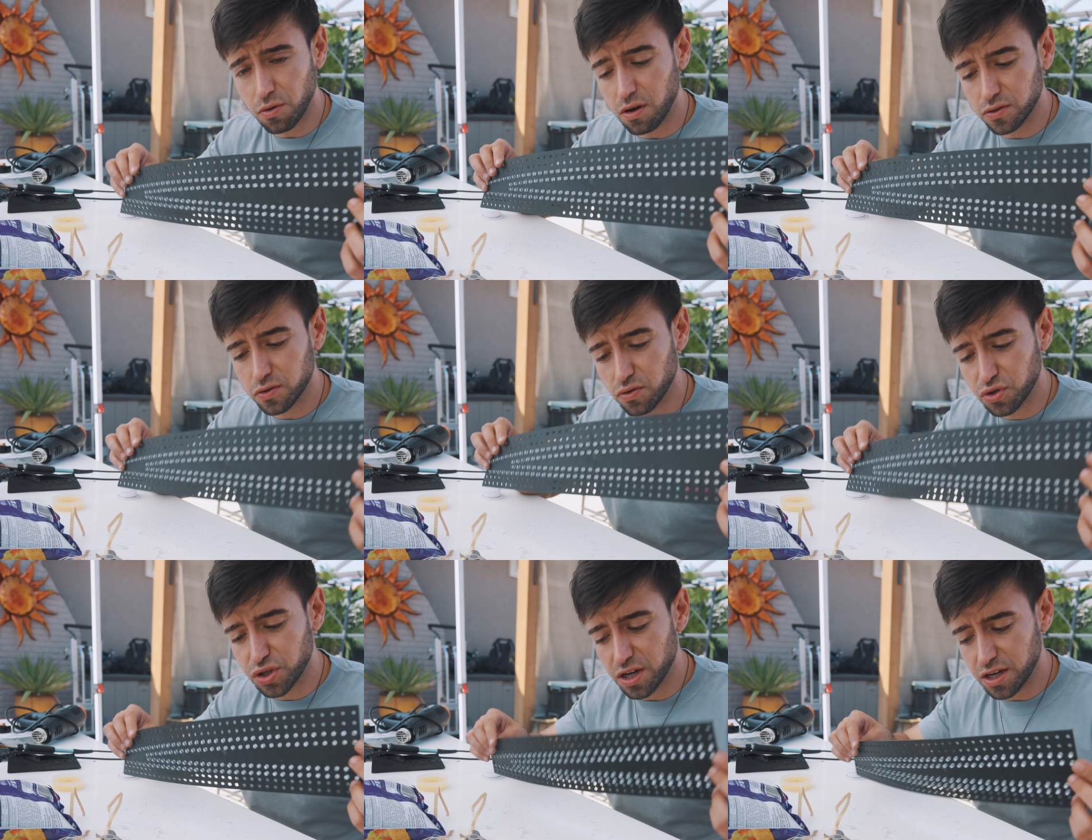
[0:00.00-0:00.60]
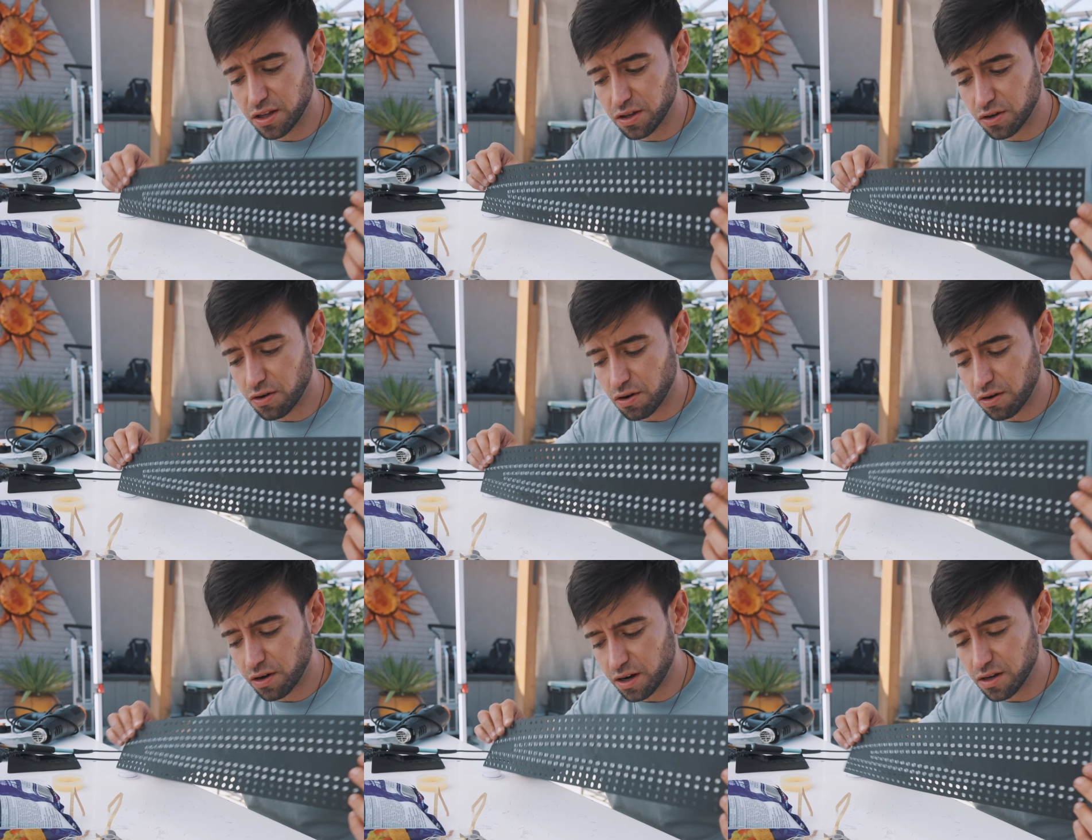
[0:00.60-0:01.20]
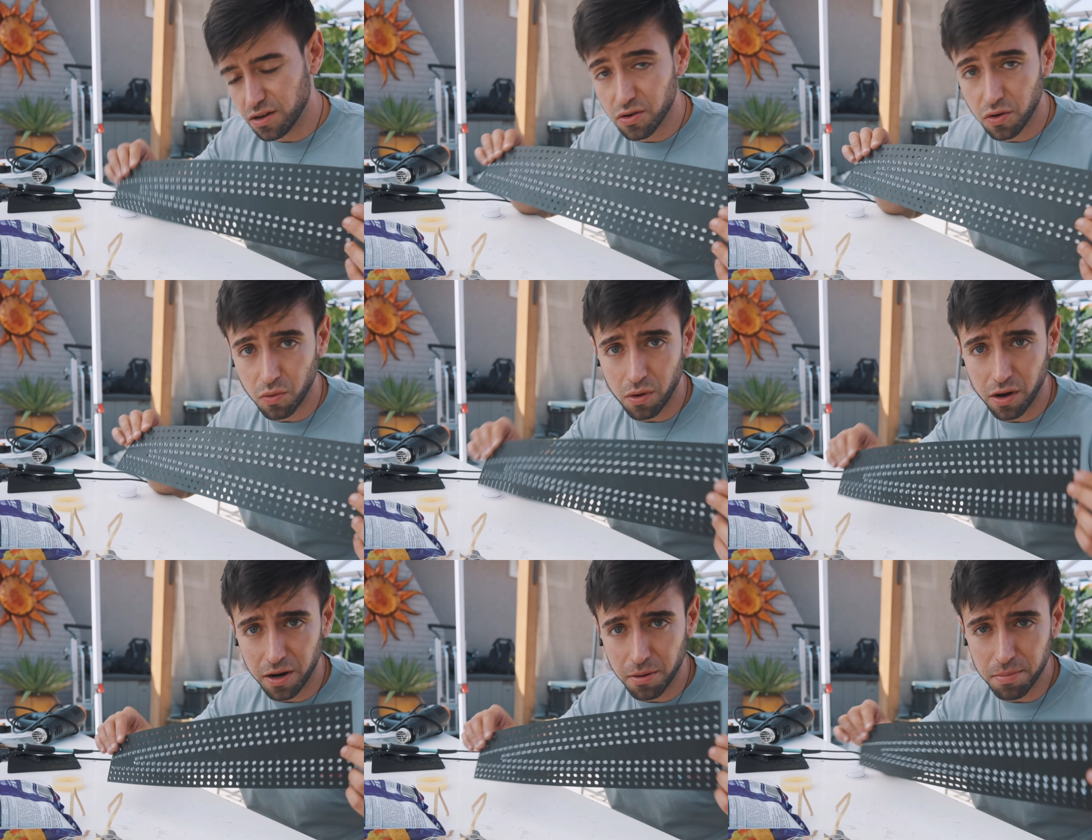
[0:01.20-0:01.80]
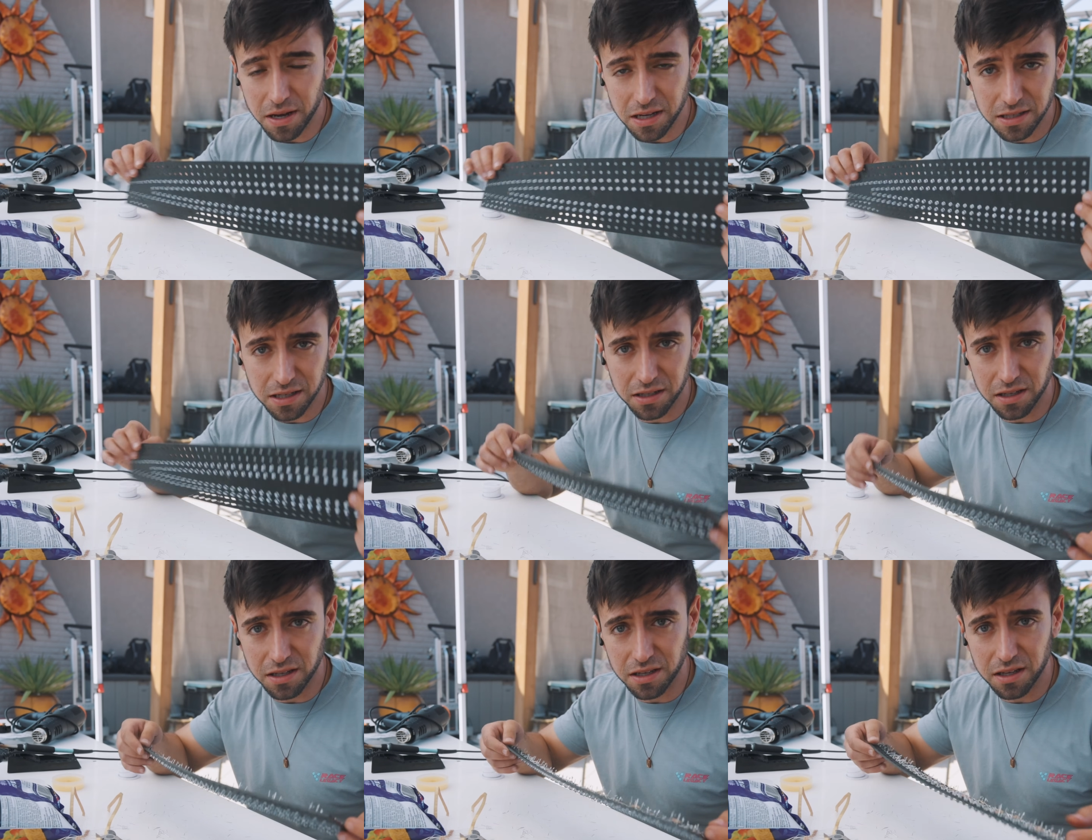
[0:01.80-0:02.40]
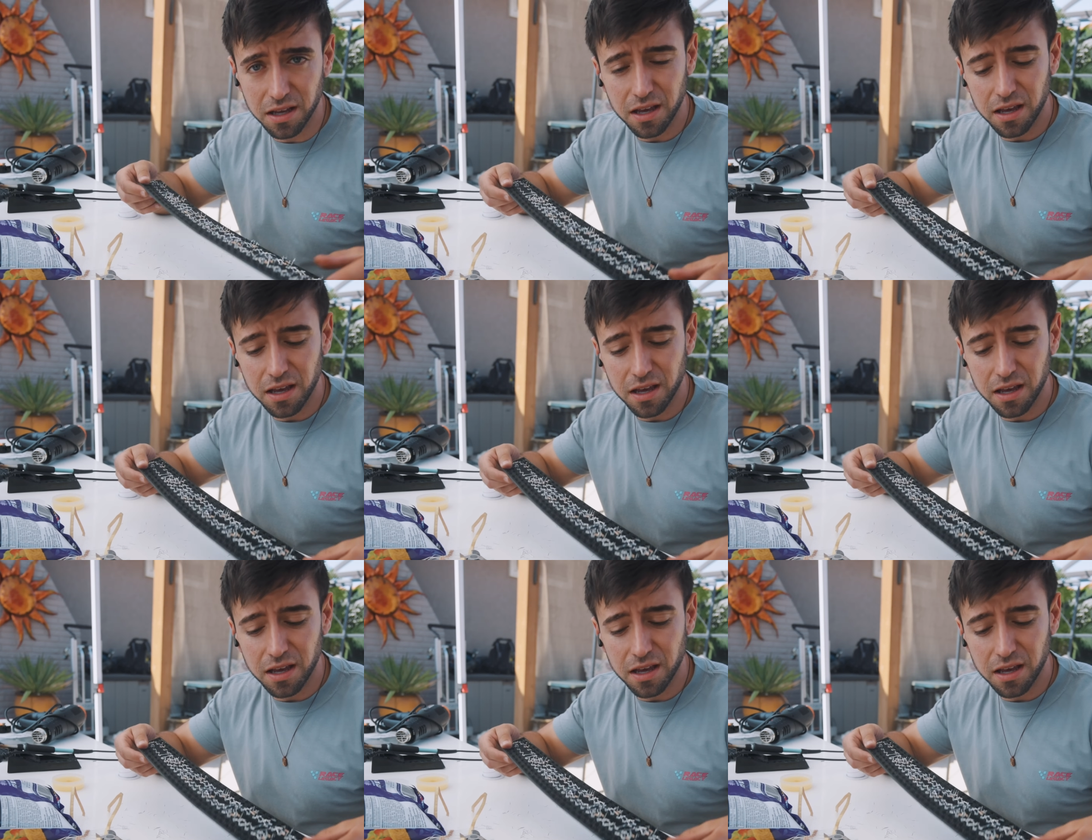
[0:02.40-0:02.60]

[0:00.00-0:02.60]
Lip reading: also shake in the car, and you don't want to basically